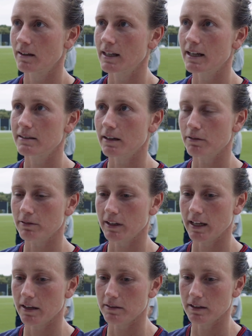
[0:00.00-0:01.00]
Yeah,
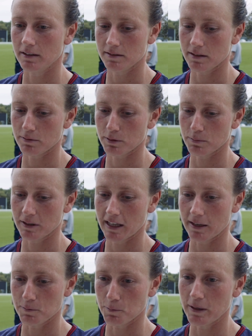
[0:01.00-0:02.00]
definitely. I think definitely when
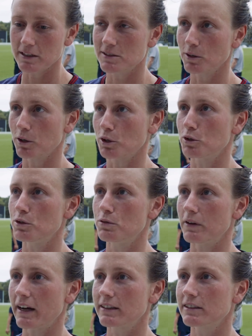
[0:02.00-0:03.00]
that wind's not a huge
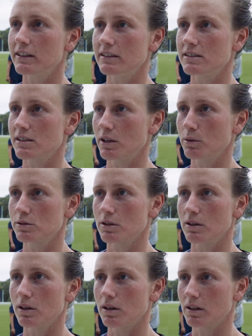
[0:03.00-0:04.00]
factor, your skills are
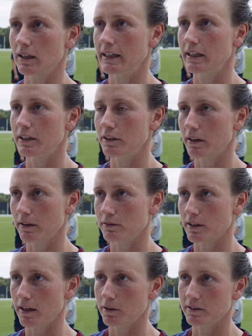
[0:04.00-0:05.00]
a lot cleaner. You don't have
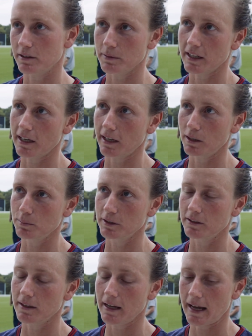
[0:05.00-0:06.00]
to deal with that
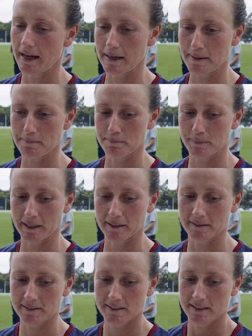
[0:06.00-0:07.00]
element. But
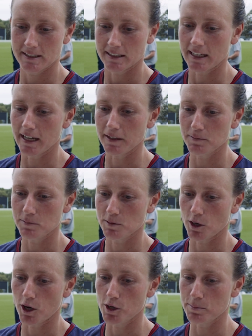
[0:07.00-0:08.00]
yeah,
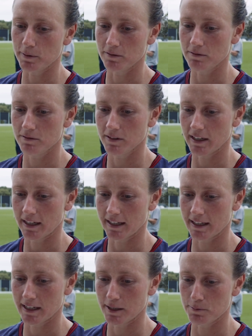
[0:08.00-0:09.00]
open,
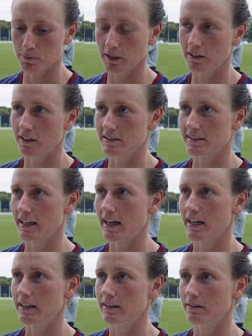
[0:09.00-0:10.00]
really nice
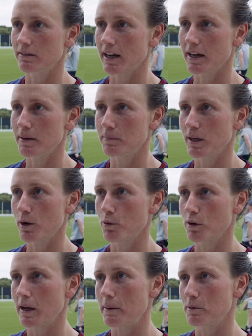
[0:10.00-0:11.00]
day, and yeah,
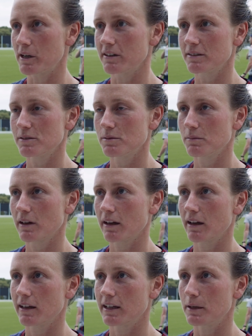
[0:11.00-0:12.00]
we're able to
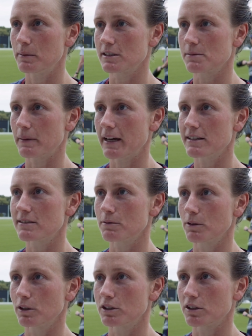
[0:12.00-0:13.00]
get a bit of space and
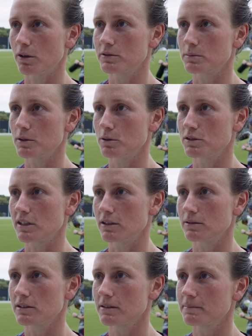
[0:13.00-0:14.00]
really show off some good
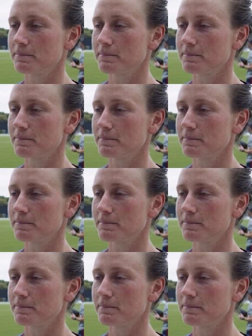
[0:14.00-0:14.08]
skills.